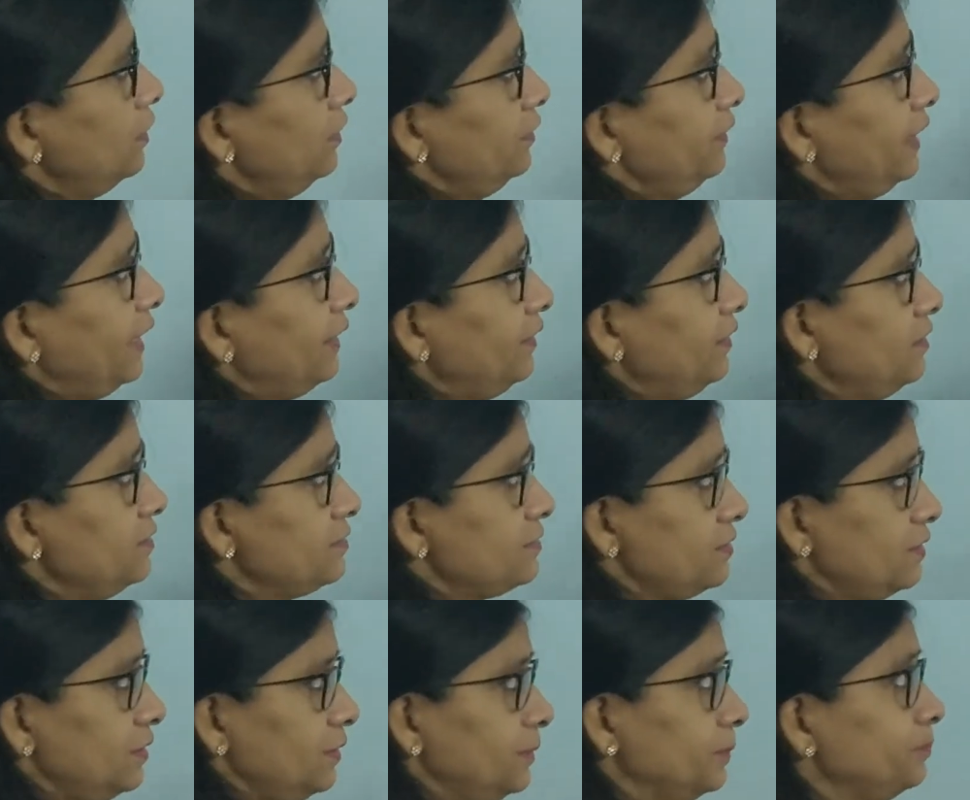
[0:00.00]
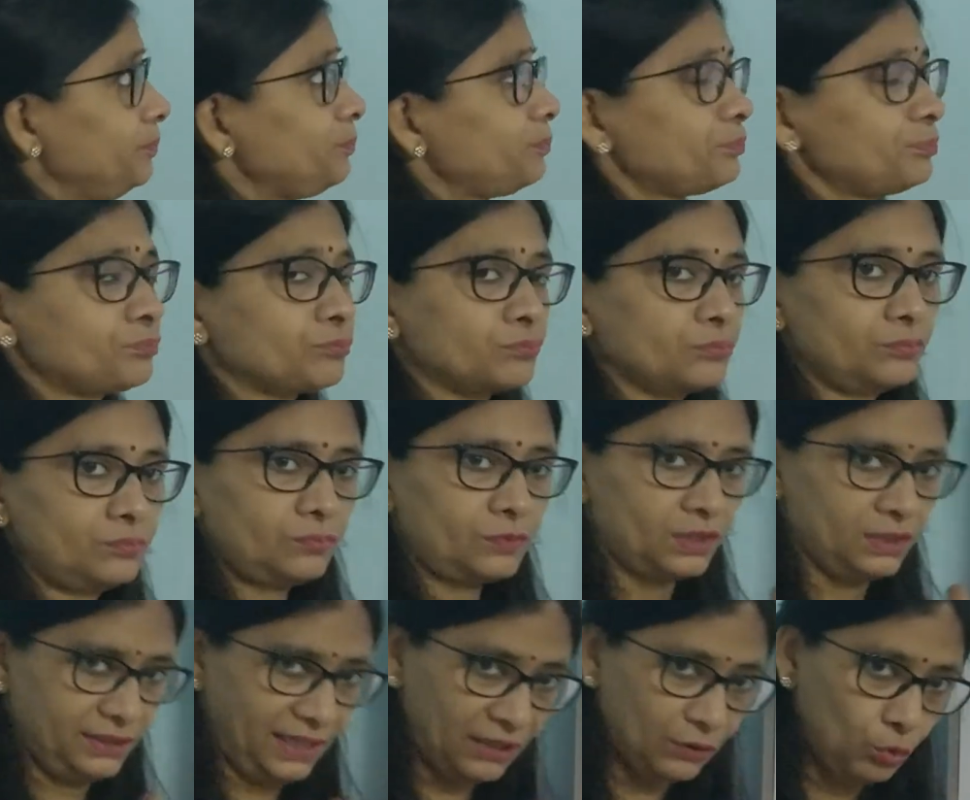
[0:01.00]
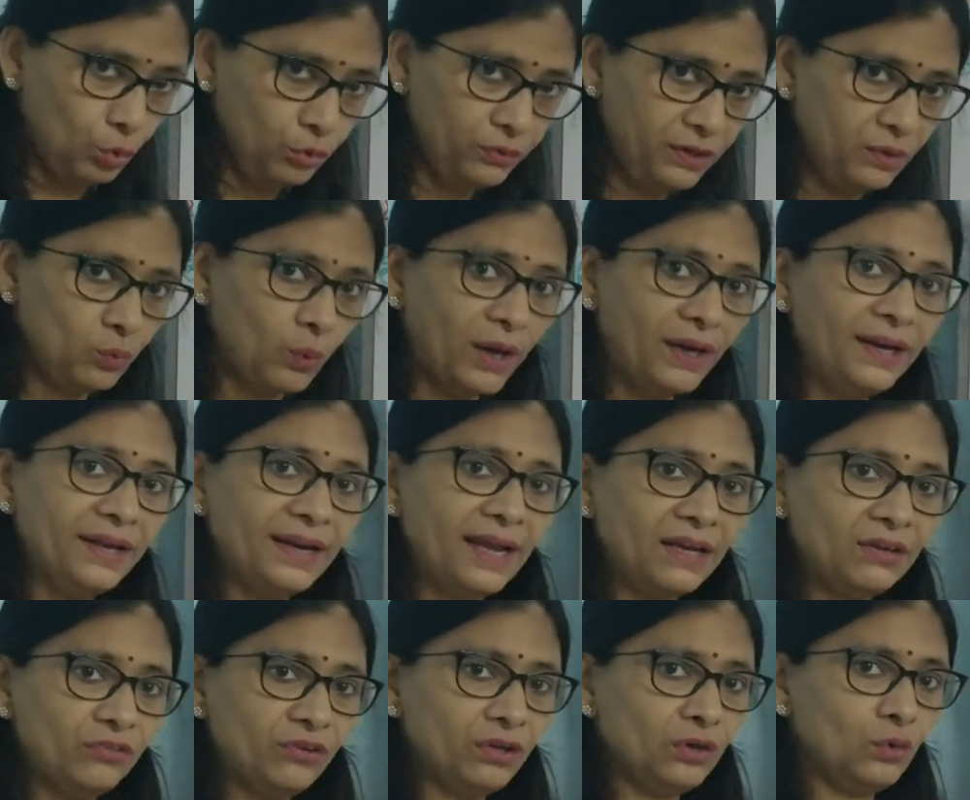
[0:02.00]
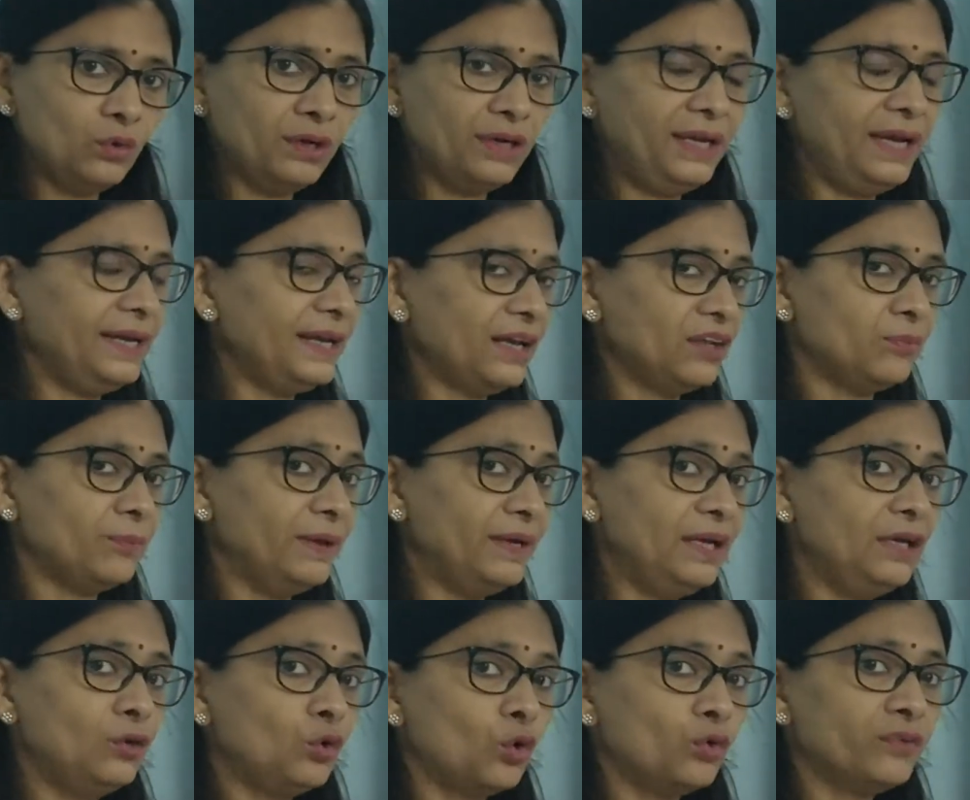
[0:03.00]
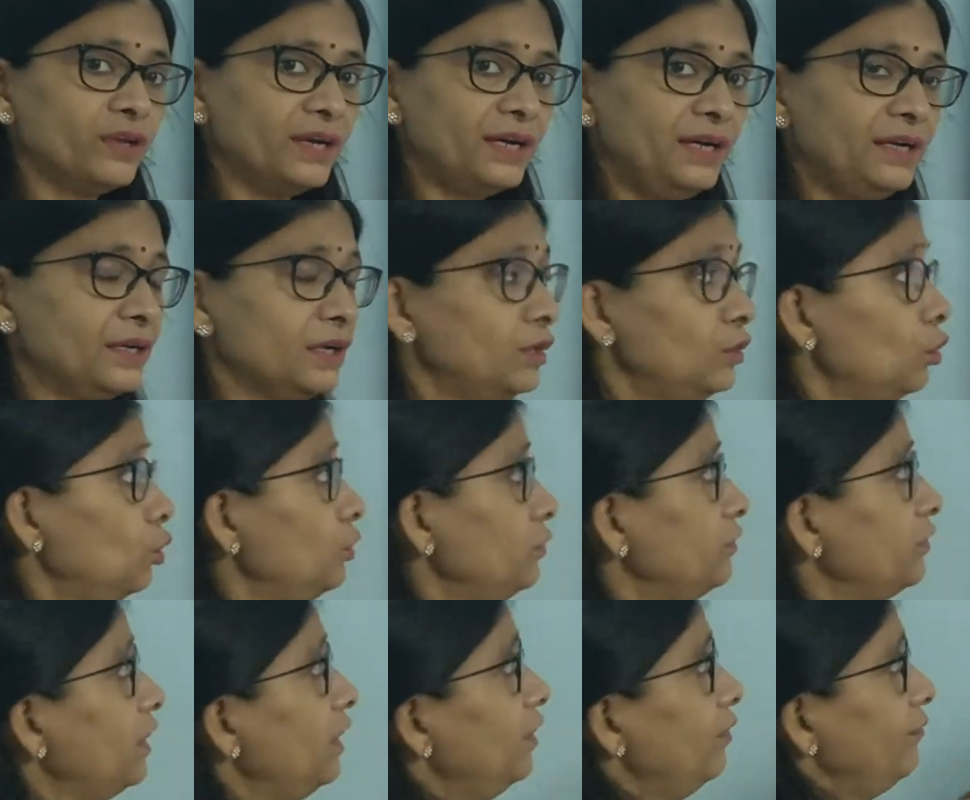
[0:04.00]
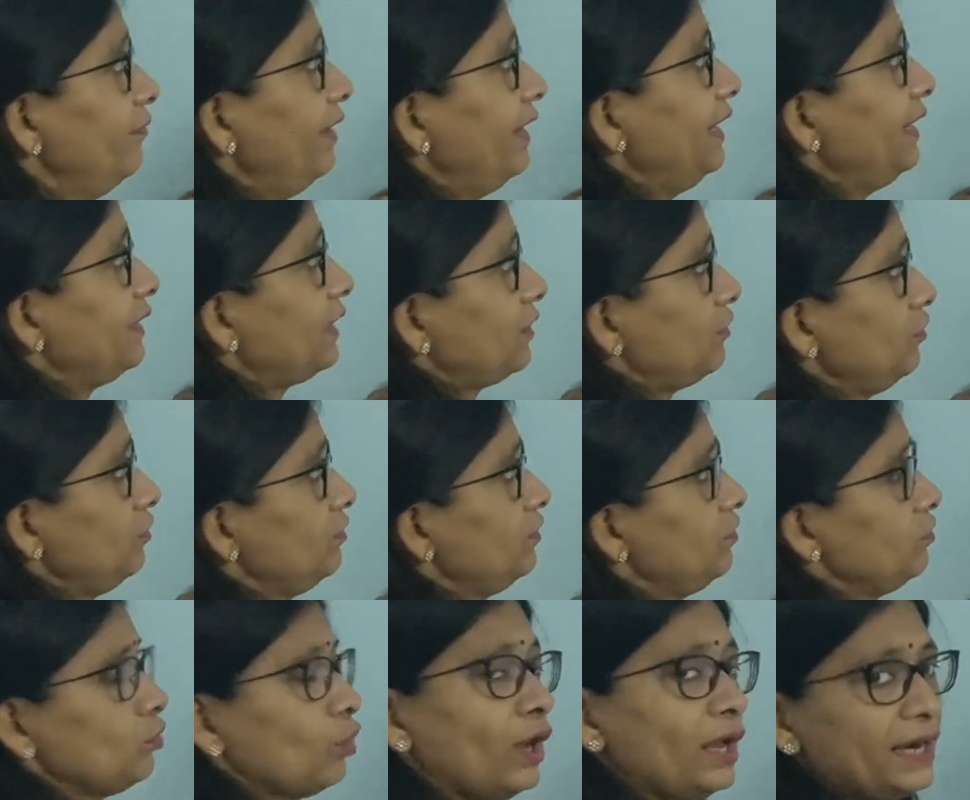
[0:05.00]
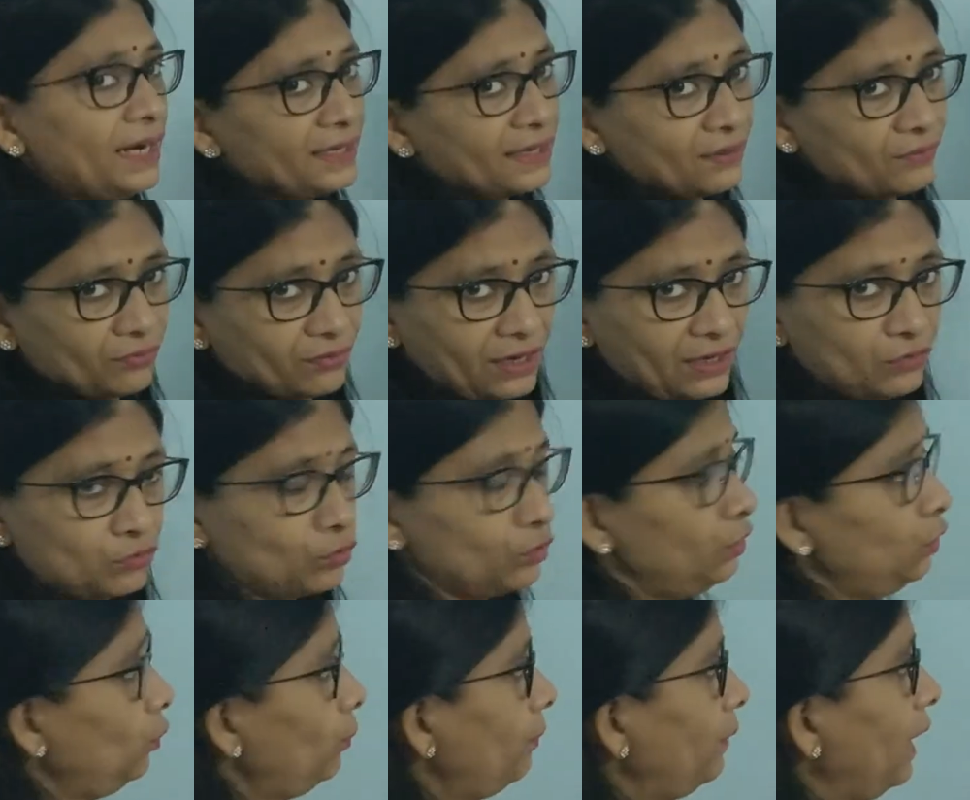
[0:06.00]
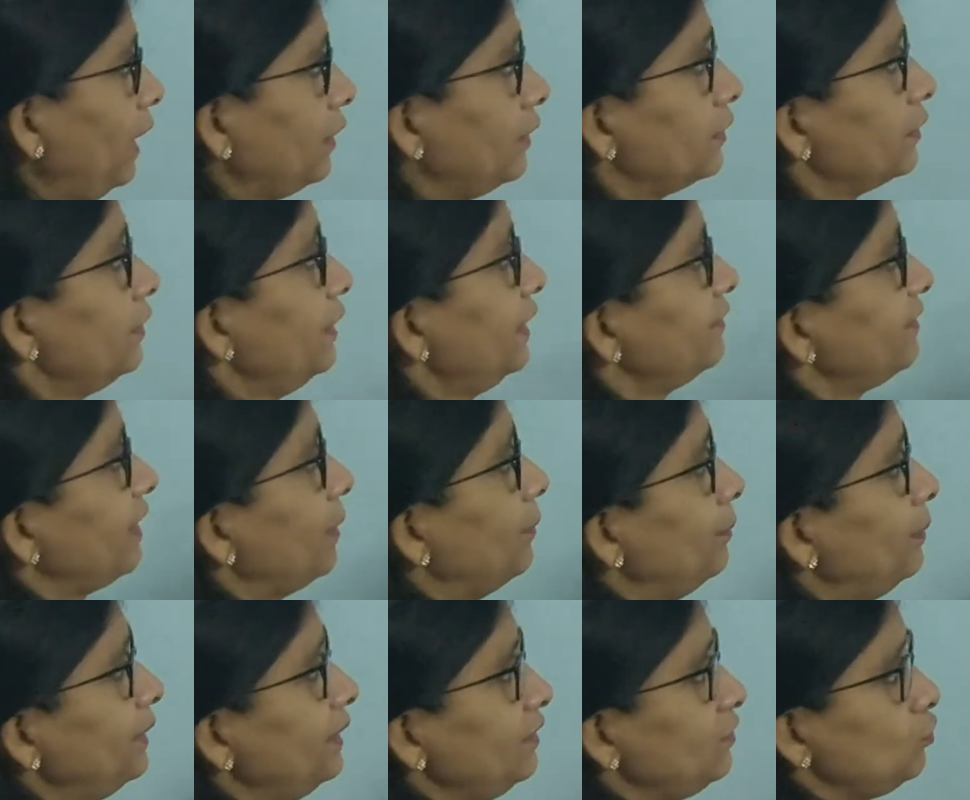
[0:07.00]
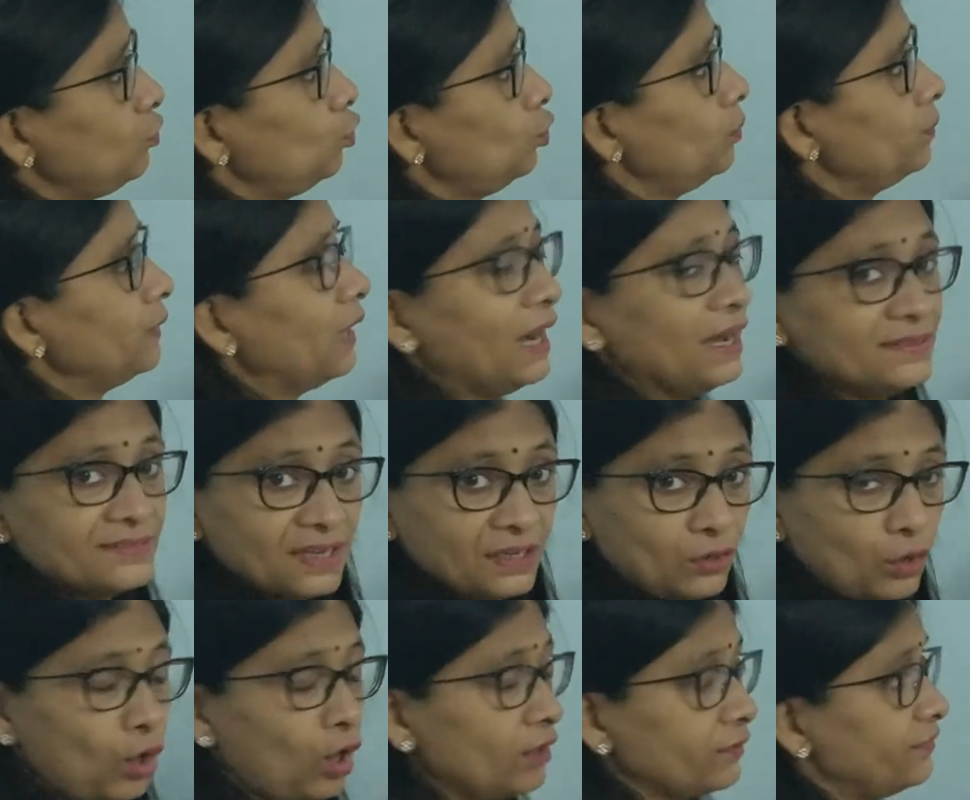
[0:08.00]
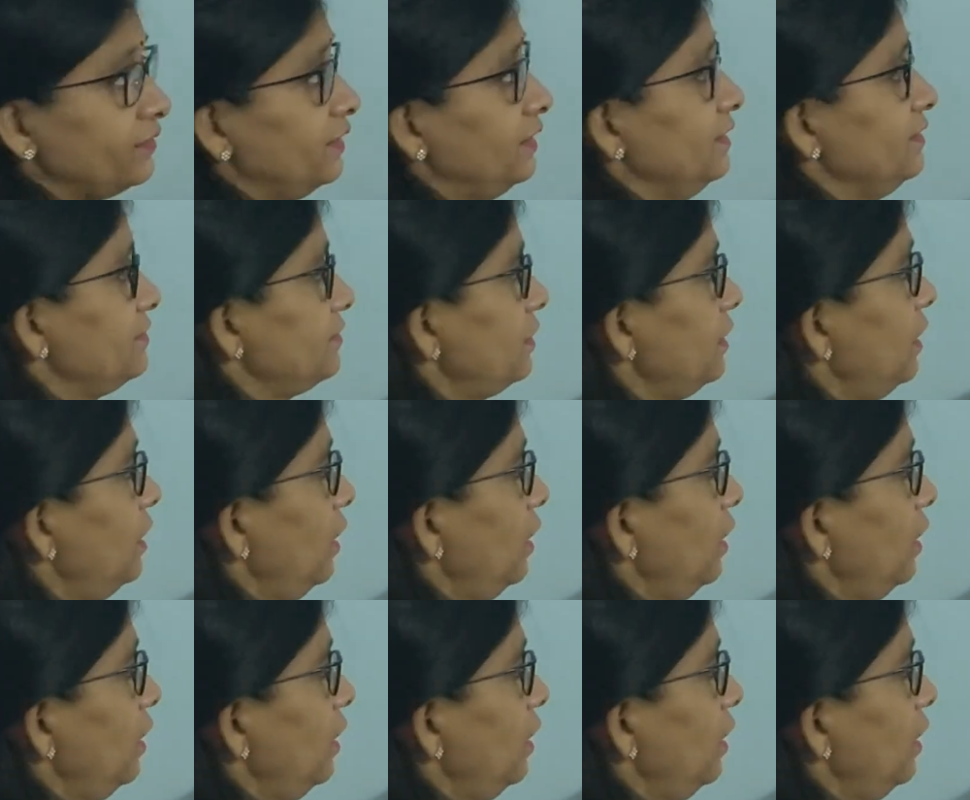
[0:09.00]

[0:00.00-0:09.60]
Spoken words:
that is that goes in one direction only, it has many nodes and internodes. When it touches the soil, it gives rise to new plant. Example is dubghas and oxalis.